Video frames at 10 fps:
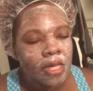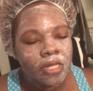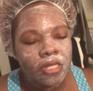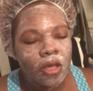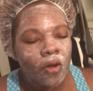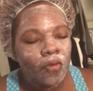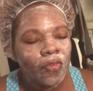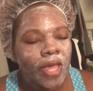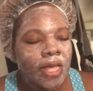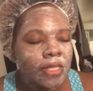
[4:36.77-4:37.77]
Just a whole
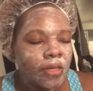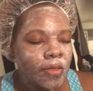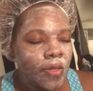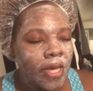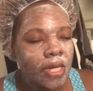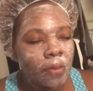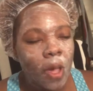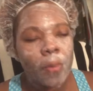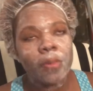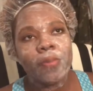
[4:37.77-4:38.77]
fiasco. So I ended up
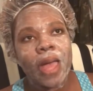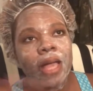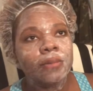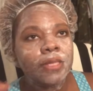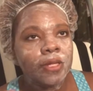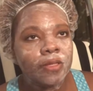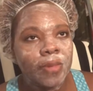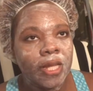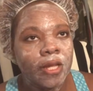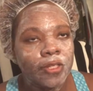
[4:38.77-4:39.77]
coming back upstairs to
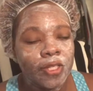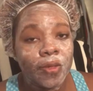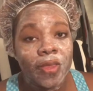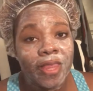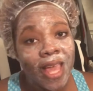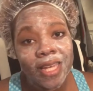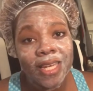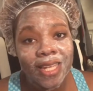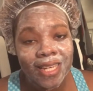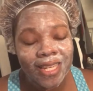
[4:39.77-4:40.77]
my laundry. So that
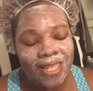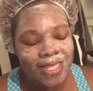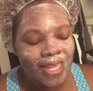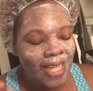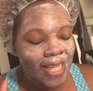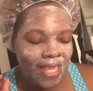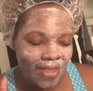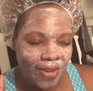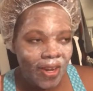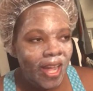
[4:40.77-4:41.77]
didn't get done today
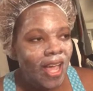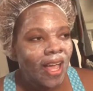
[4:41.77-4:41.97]
either.